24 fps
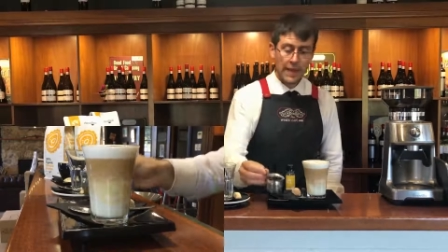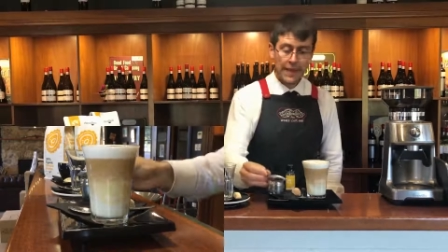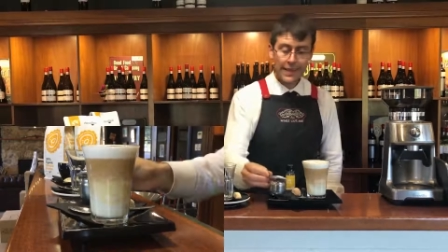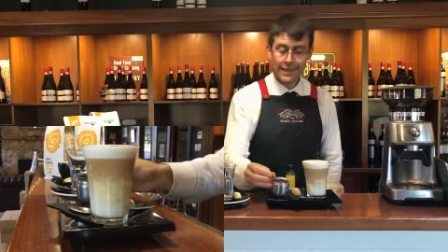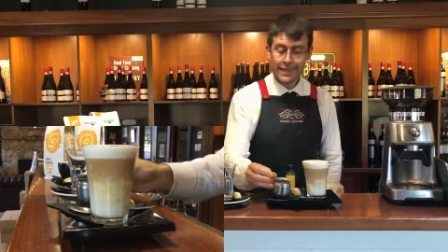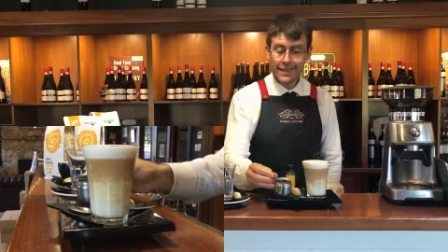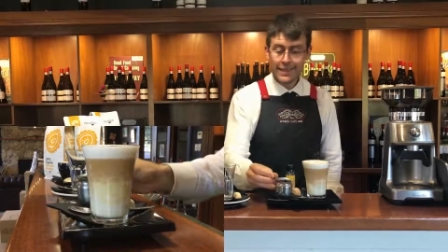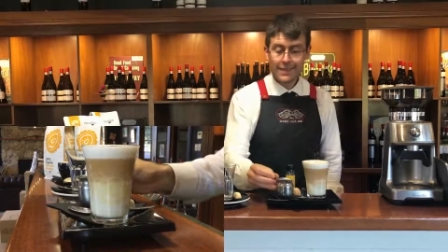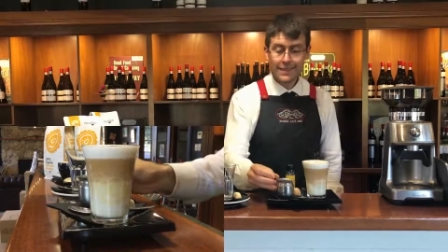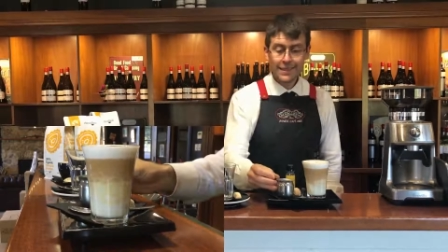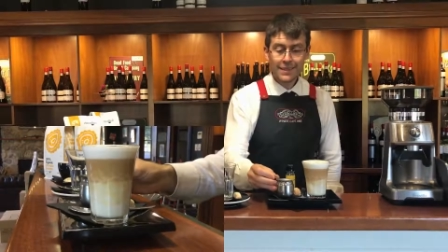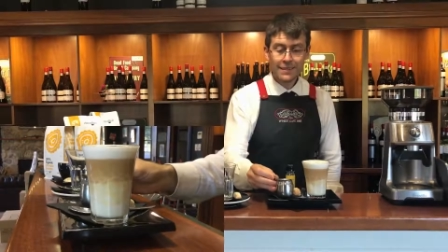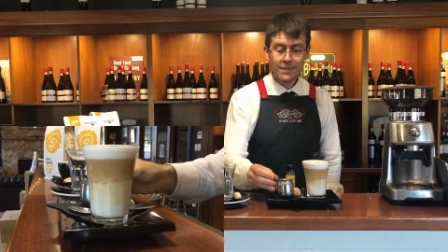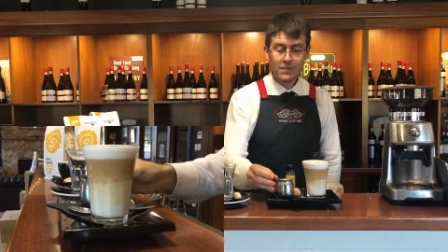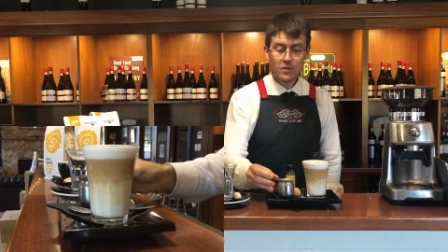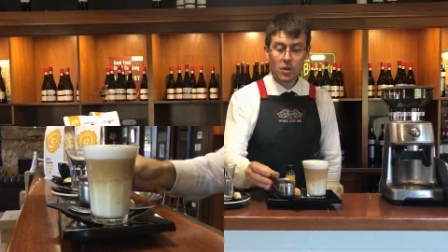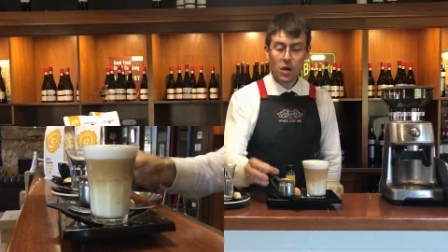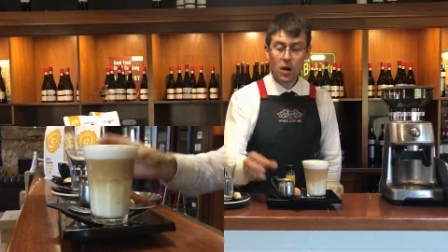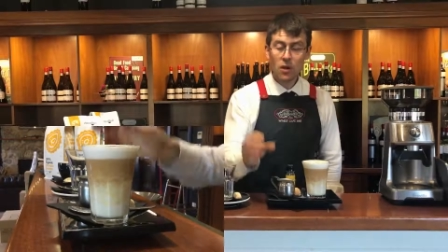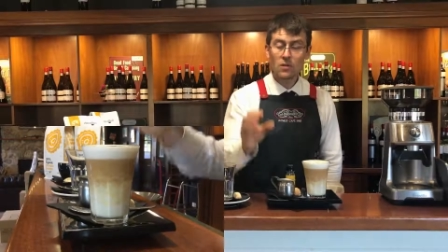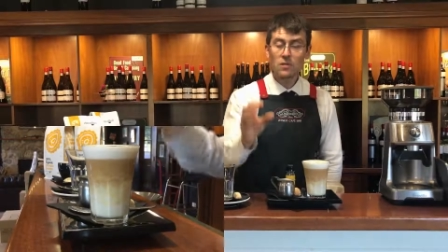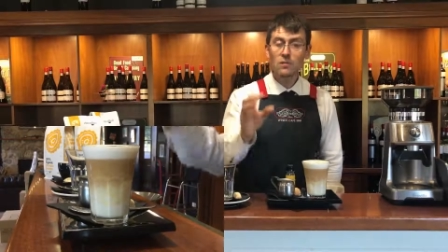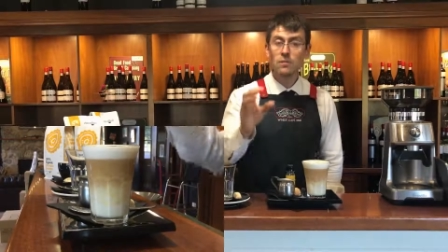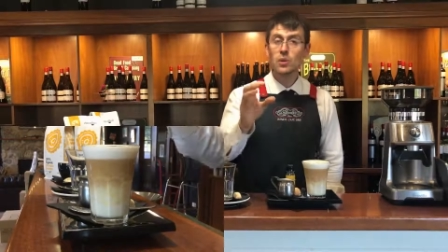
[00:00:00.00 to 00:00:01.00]
and that is
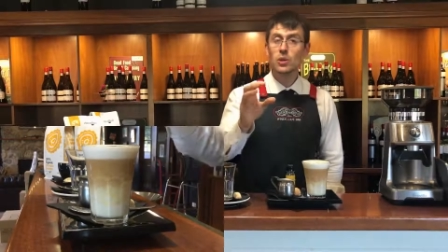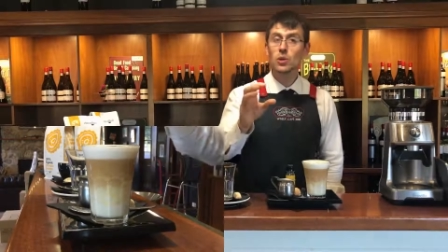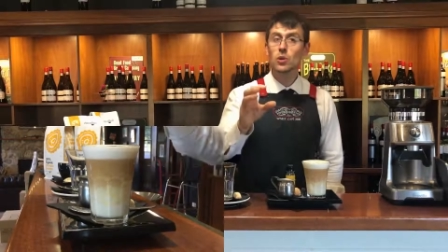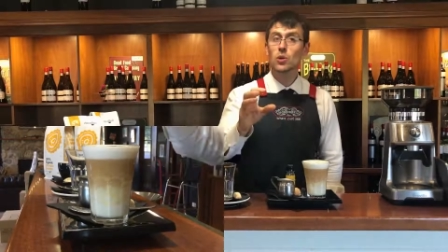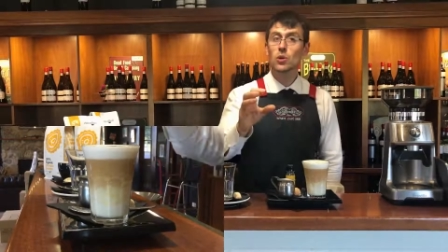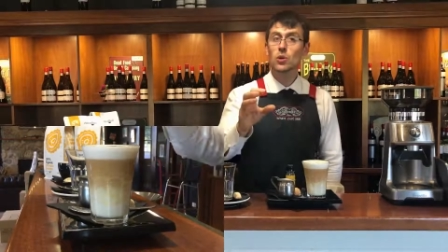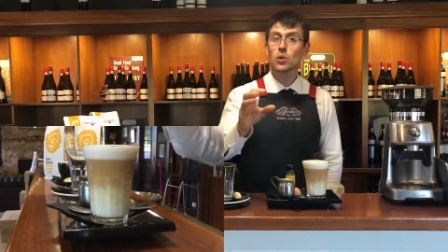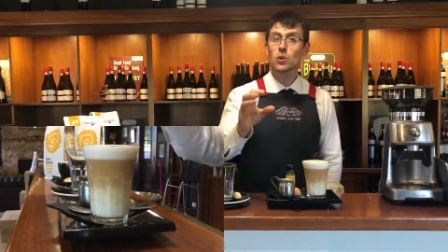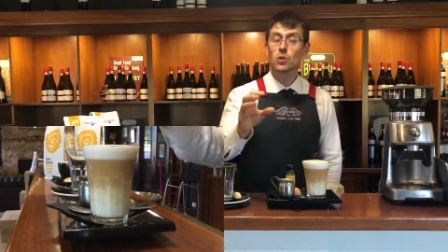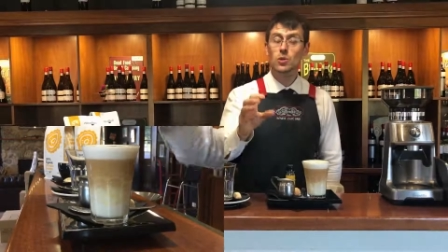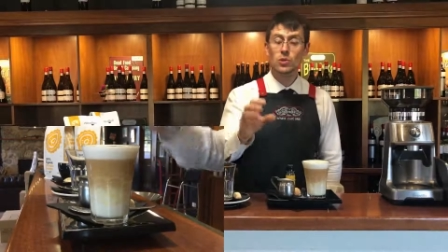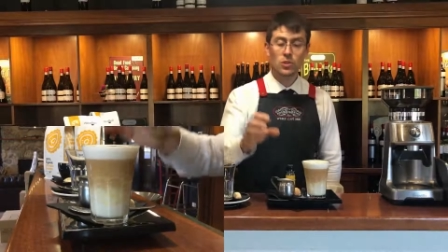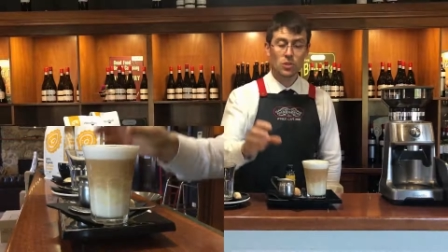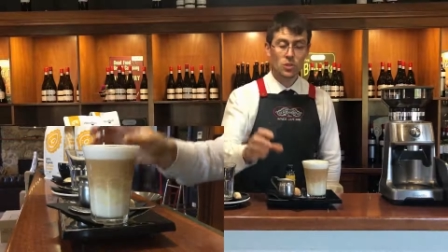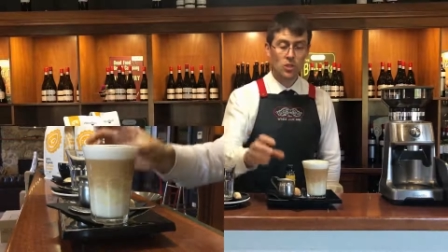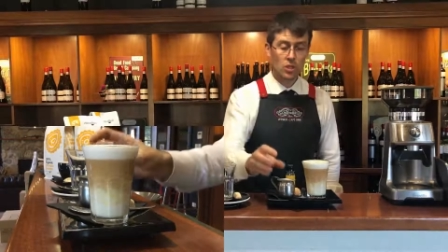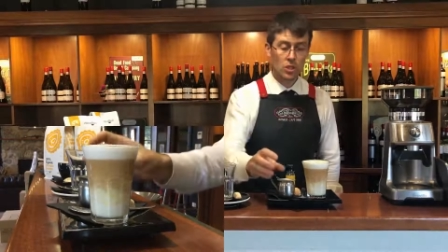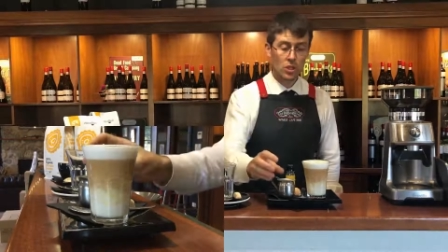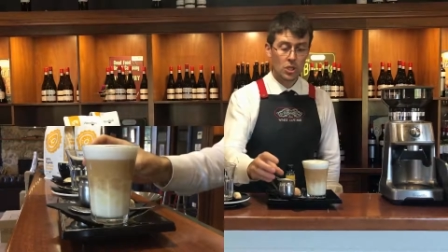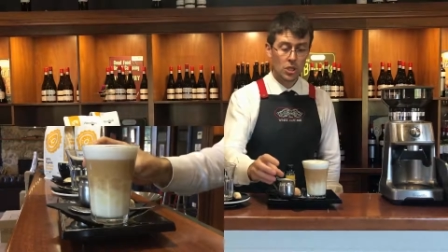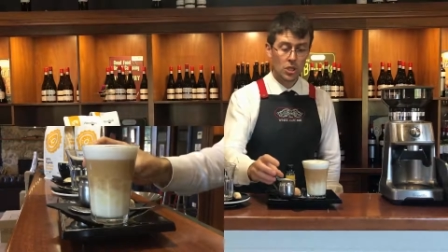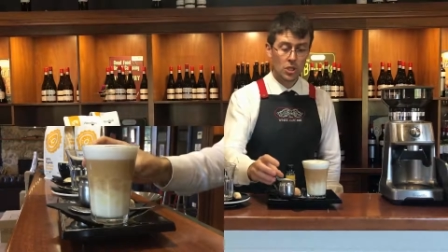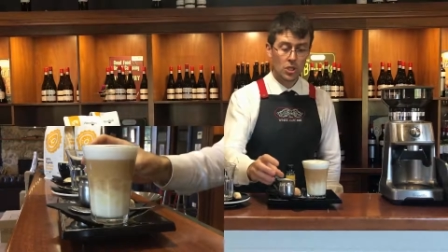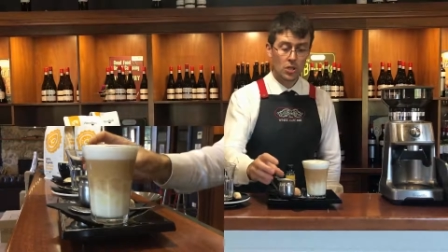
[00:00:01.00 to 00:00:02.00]
done because
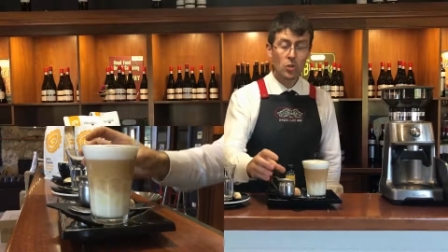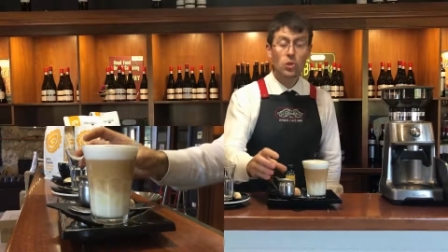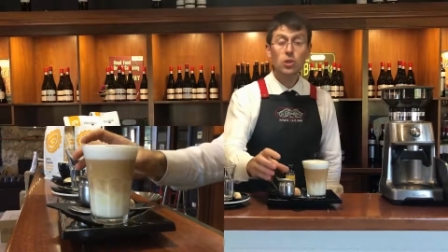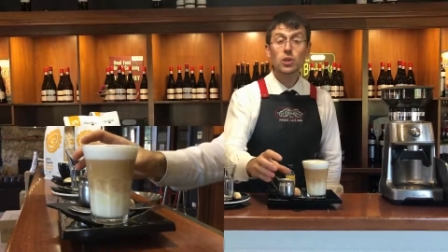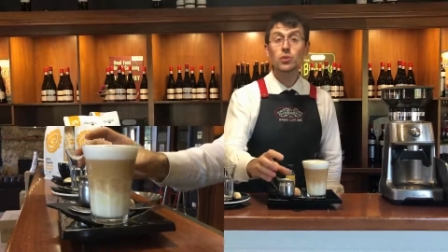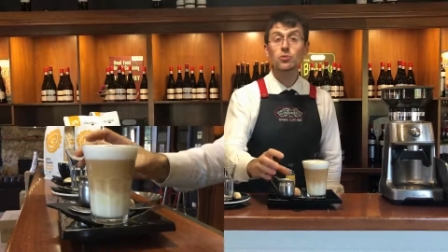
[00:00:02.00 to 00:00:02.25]
you